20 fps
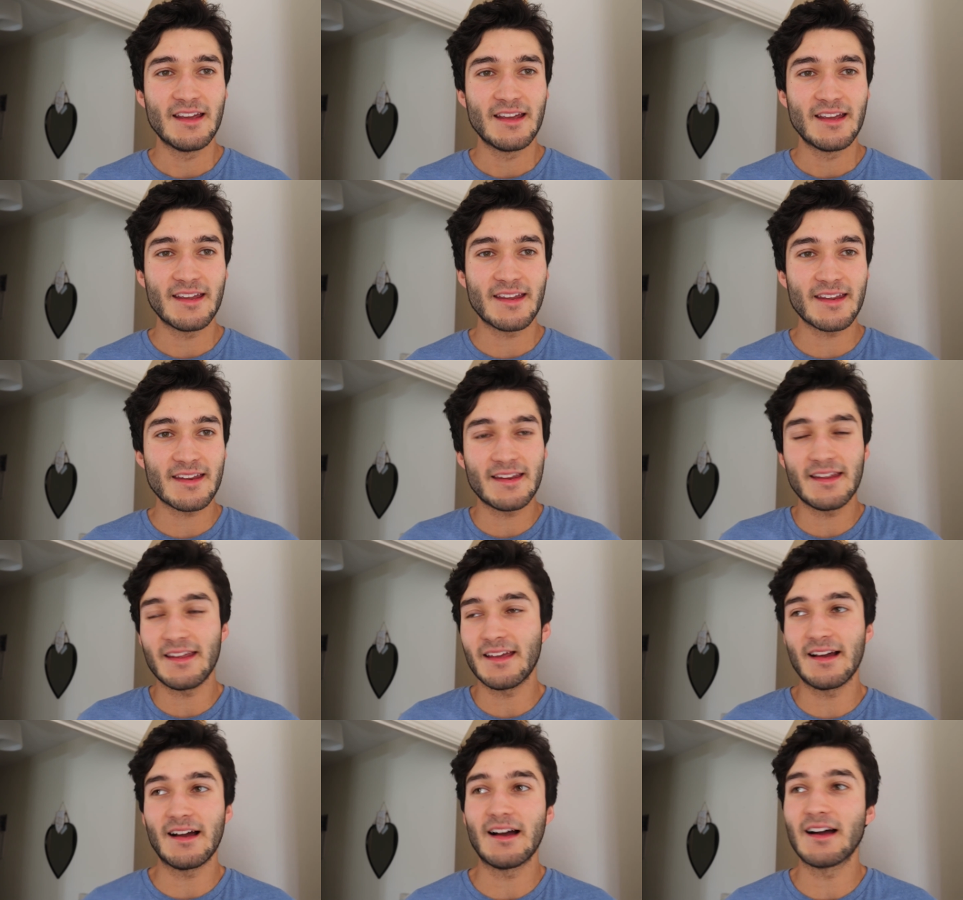it,
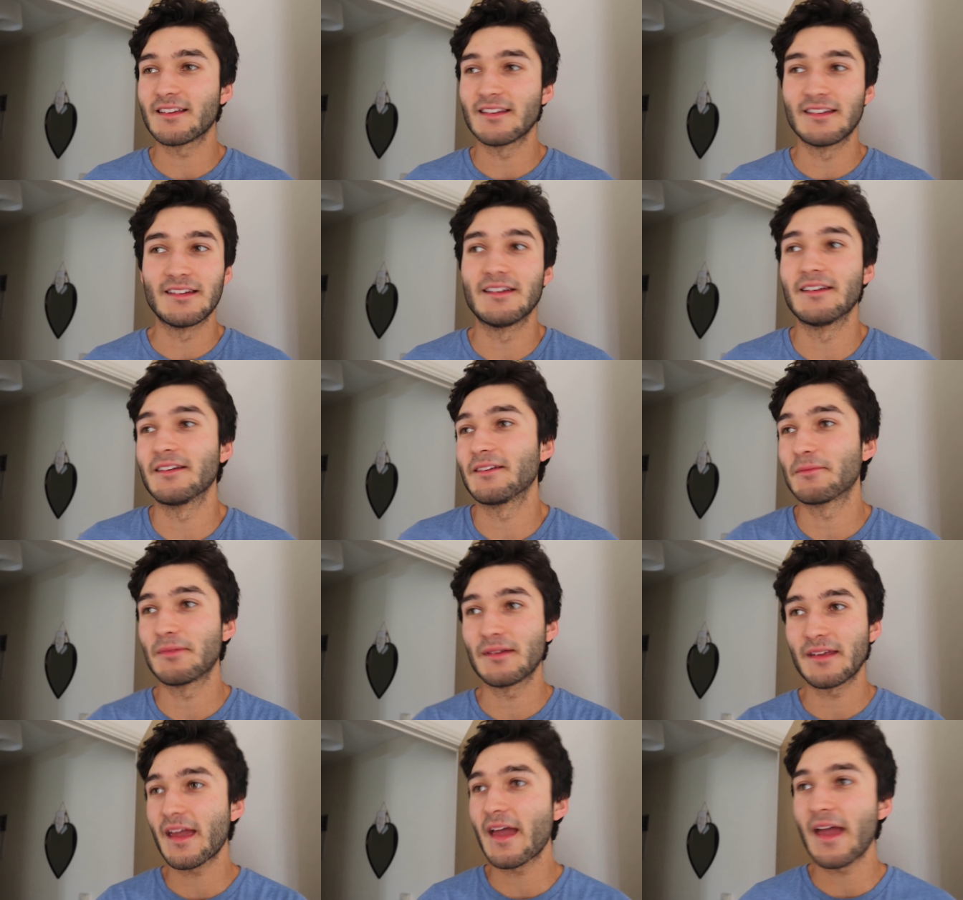I don't know.
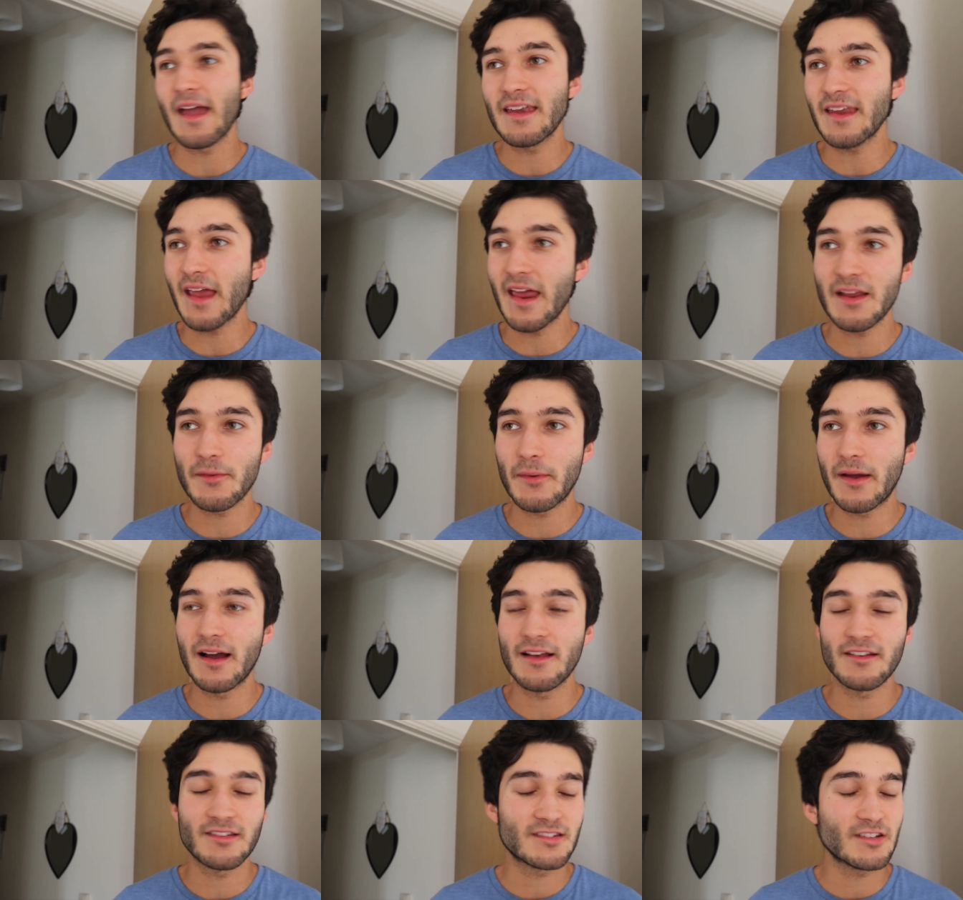But yeah, any,
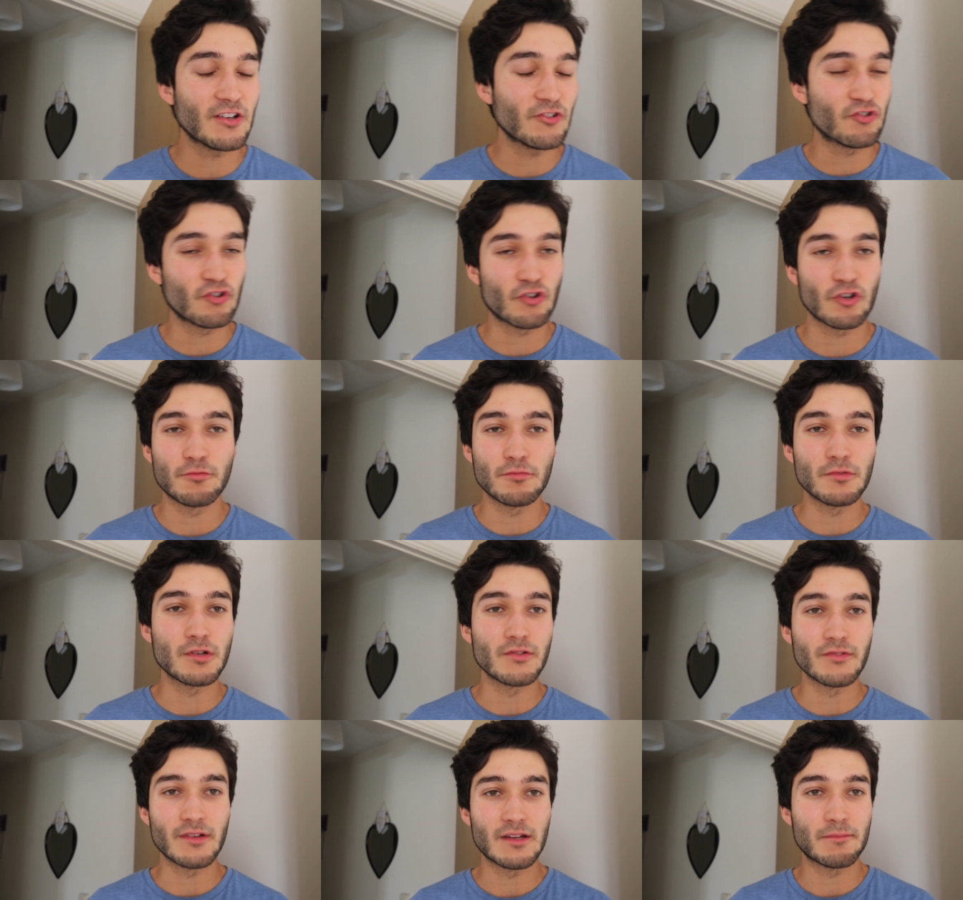anyway, it's such a good
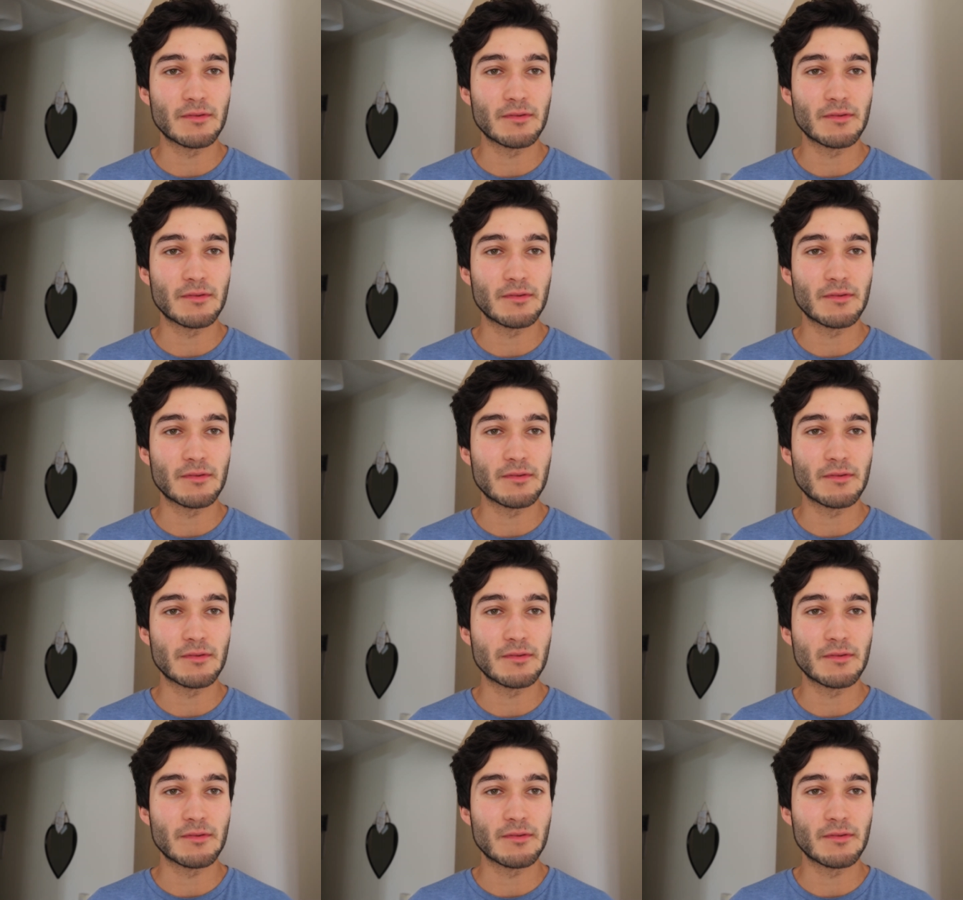movie.